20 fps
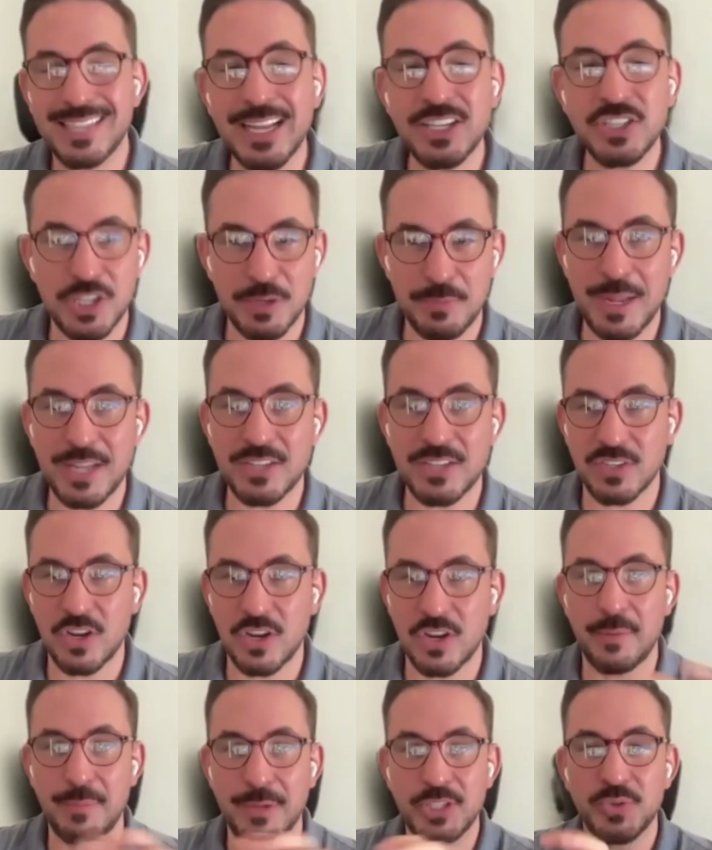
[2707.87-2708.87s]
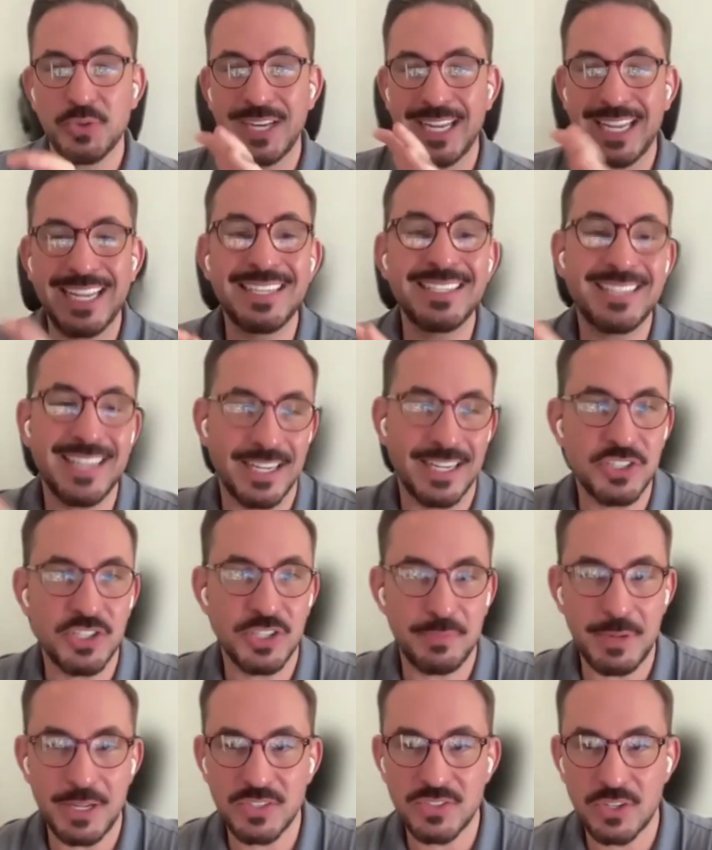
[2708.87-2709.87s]
attention-based economy to an
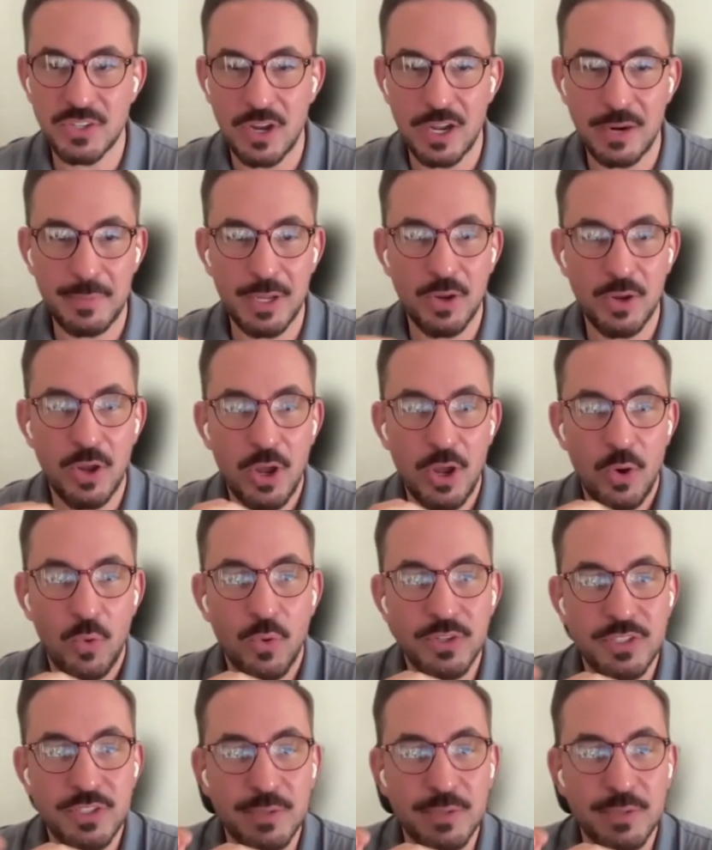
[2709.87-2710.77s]
intention-based economy.